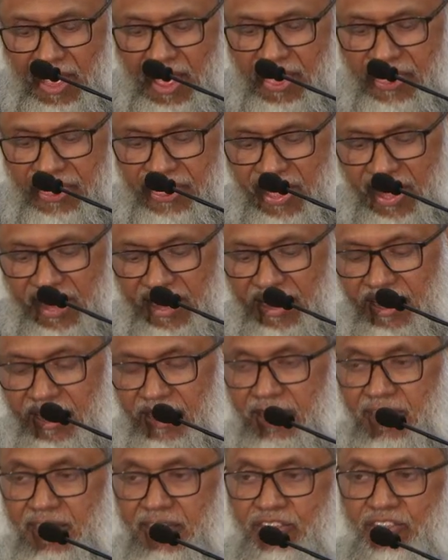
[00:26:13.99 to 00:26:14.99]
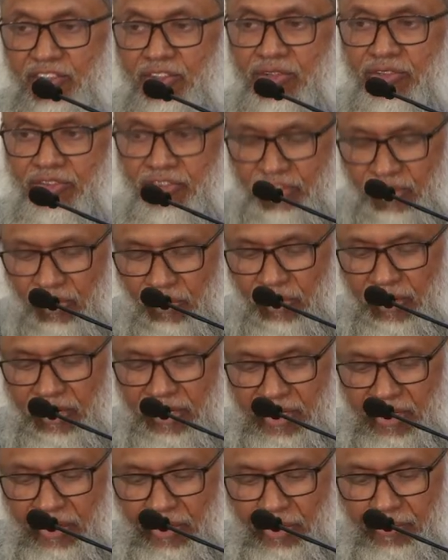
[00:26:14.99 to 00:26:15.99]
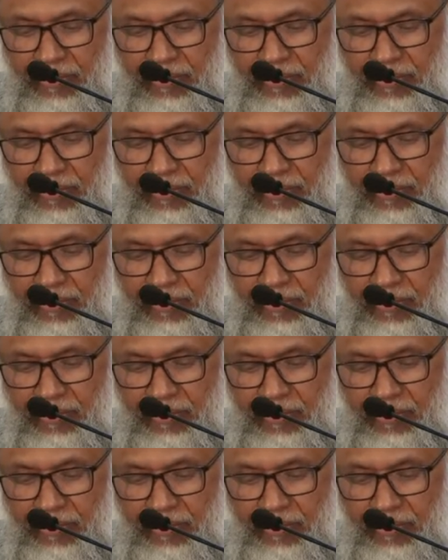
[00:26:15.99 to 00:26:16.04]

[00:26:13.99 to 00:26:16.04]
then surely he'll